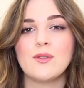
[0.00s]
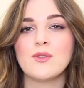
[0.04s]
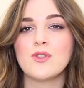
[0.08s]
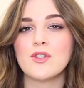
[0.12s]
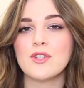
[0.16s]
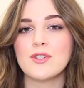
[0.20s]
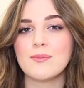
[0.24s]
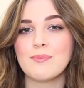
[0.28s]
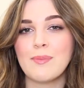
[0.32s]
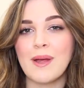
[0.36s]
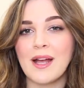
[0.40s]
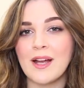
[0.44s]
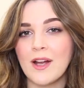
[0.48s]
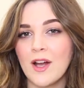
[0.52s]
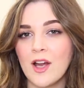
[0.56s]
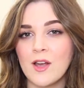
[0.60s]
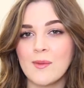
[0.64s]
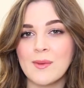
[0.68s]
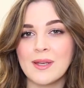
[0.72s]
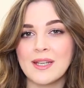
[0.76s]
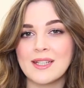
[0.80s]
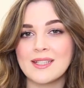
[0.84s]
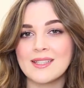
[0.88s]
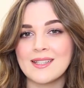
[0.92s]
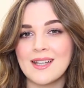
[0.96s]
or just back
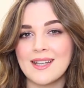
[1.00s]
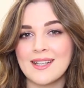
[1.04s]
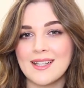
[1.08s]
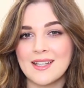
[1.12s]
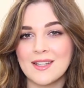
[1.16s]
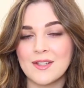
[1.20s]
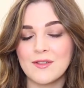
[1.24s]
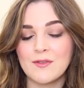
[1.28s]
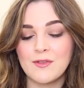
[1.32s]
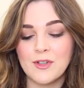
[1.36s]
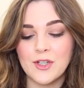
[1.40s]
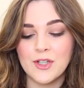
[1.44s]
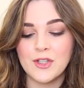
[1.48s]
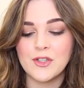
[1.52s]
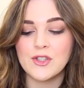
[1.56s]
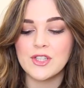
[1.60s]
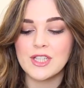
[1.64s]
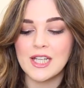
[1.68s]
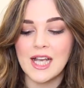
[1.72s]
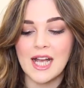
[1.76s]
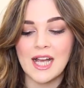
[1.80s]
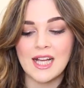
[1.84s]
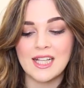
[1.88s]
combing it slightly at the root,